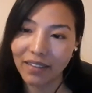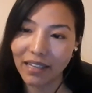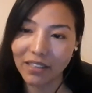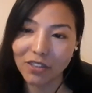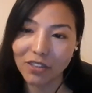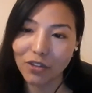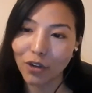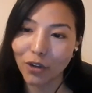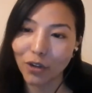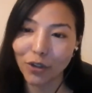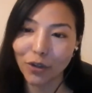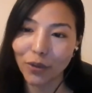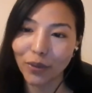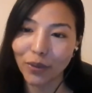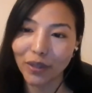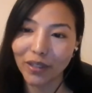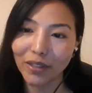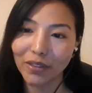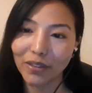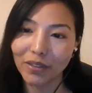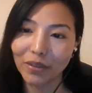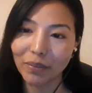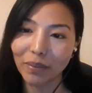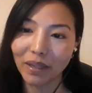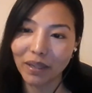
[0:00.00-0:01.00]
That's not
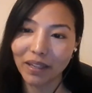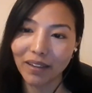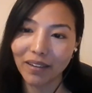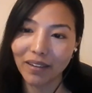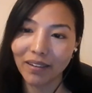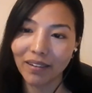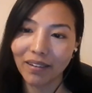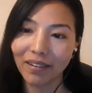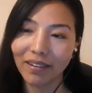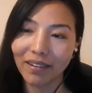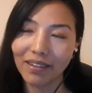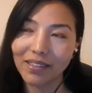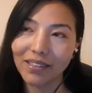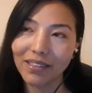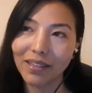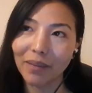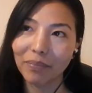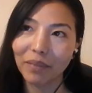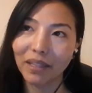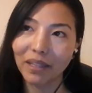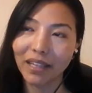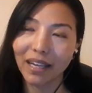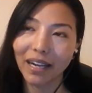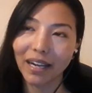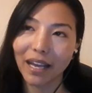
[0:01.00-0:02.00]
going to be
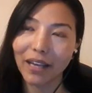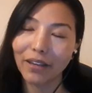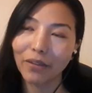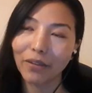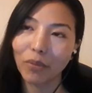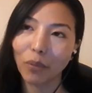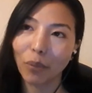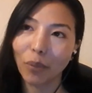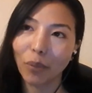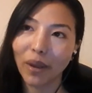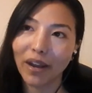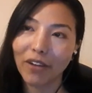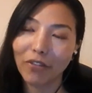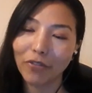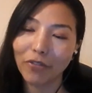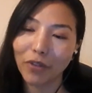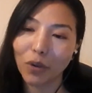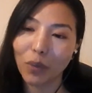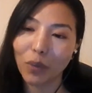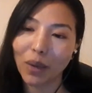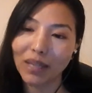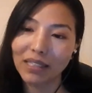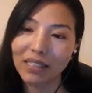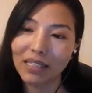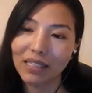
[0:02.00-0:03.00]
something that I wear
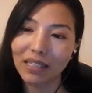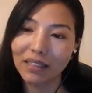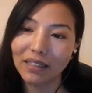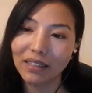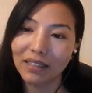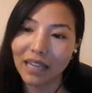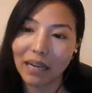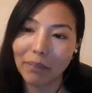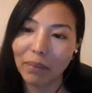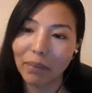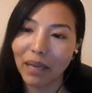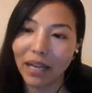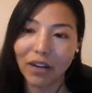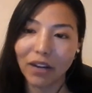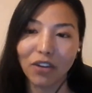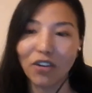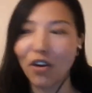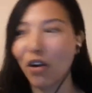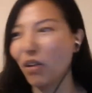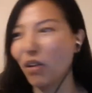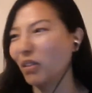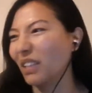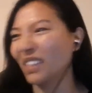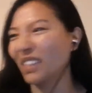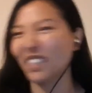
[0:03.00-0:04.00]
for one season and be like,
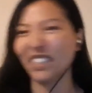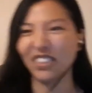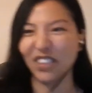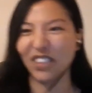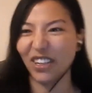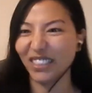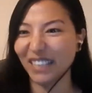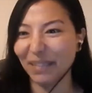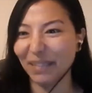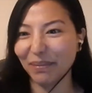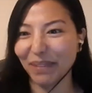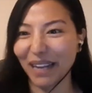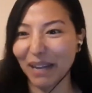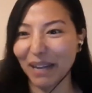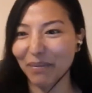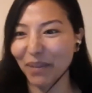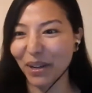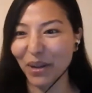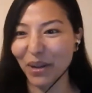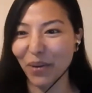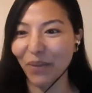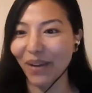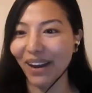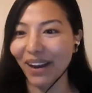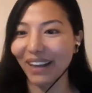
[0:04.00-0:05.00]
no, this is not something I'm
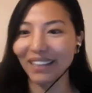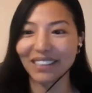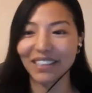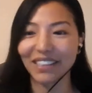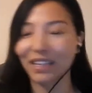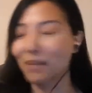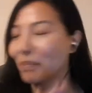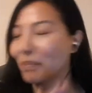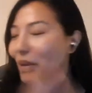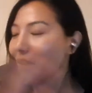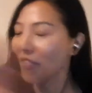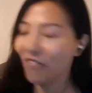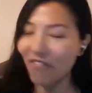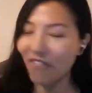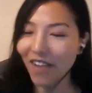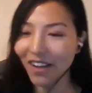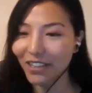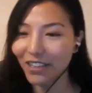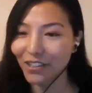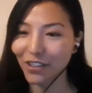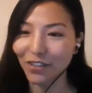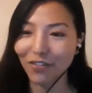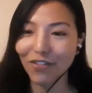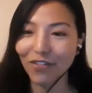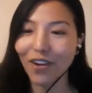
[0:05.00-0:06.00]
going to wear. It's going to be a
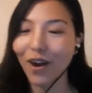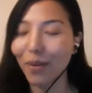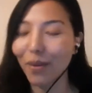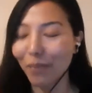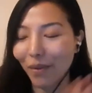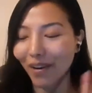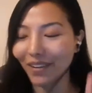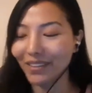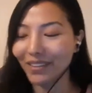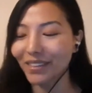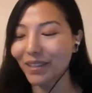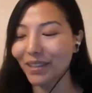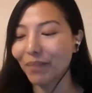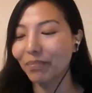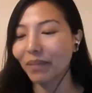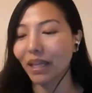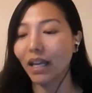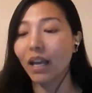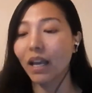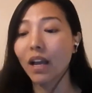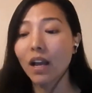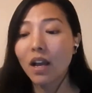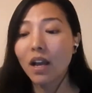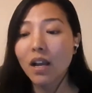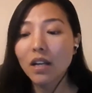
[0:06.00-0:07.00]
fashion pop or something.